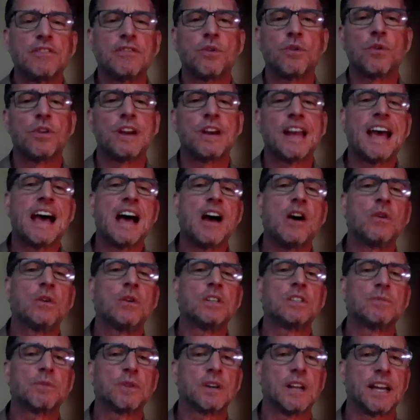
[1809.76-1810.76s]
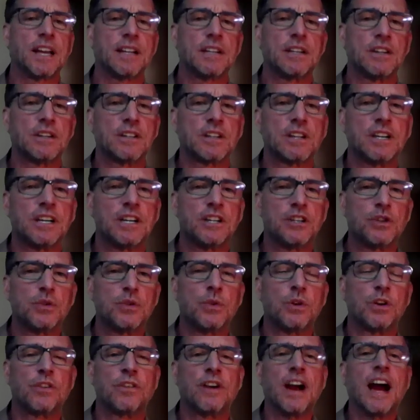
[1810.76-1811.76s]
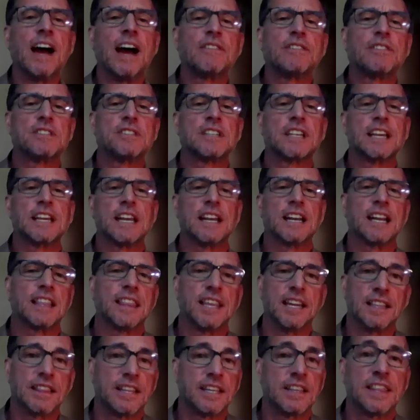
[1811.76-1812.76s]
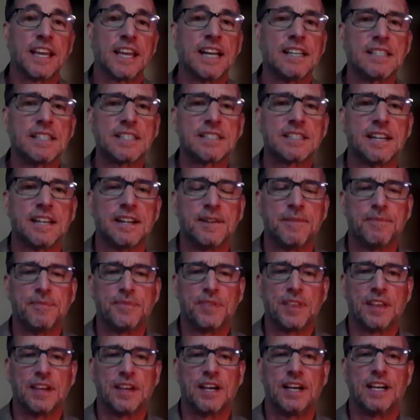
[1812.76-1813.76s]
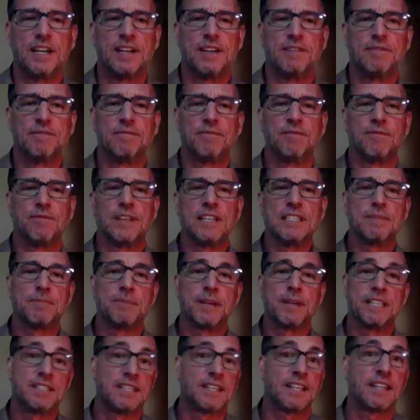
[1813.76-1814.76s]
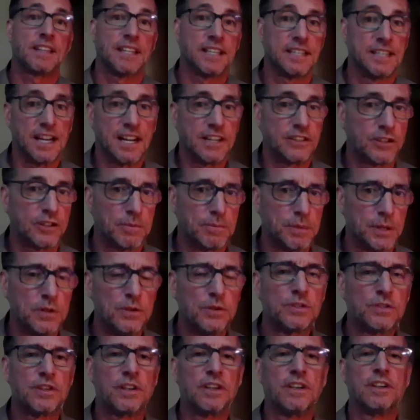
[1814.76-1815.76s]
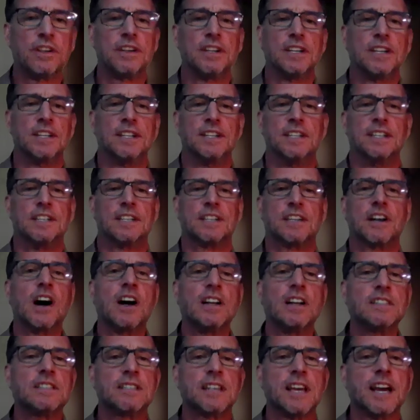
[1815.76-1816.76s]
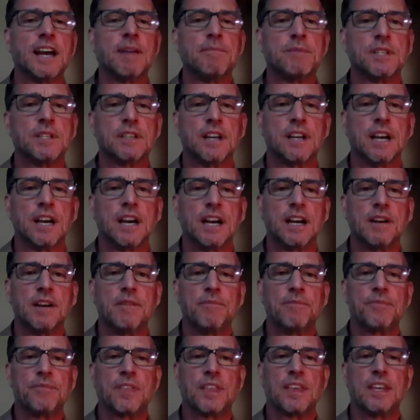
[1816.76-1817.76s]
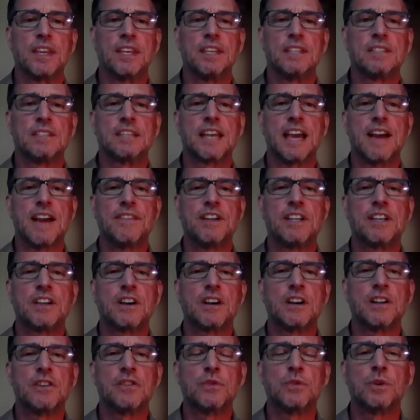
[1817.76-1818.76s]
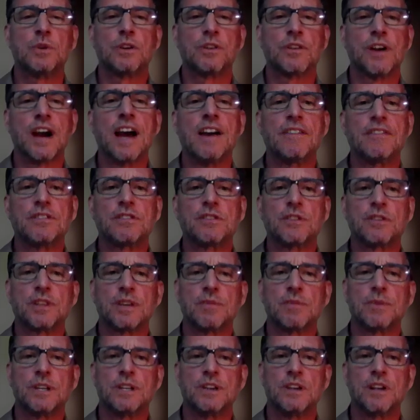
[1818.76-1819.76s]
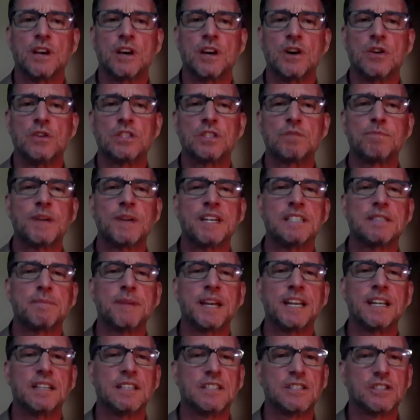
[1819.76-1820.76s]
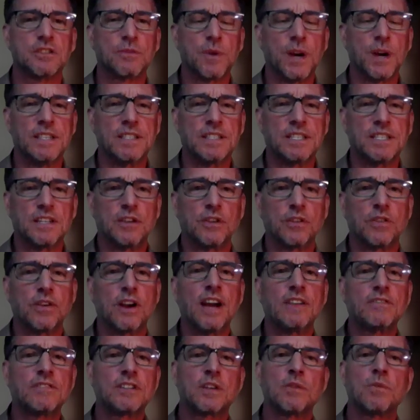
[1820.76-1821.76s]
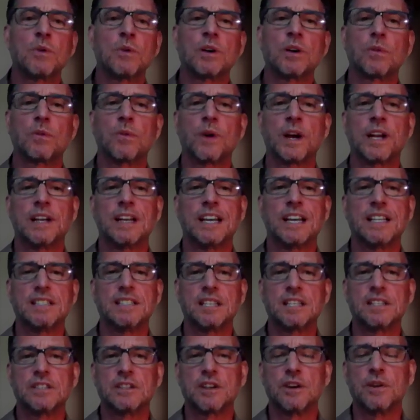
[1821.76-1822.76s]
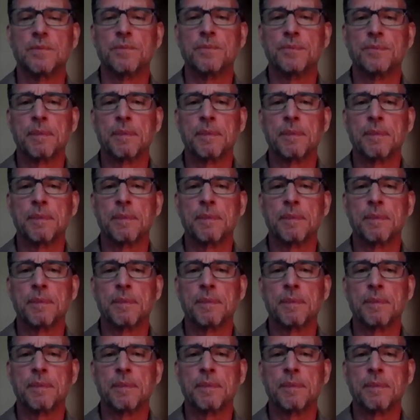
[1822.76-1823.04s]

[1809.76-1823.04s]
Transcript: for now is what I call contour grafts. And I think that that's basically a Dr. Boozer concept, is having contour grafts so that we know space maintenance wise xenografts can work quite nicely. So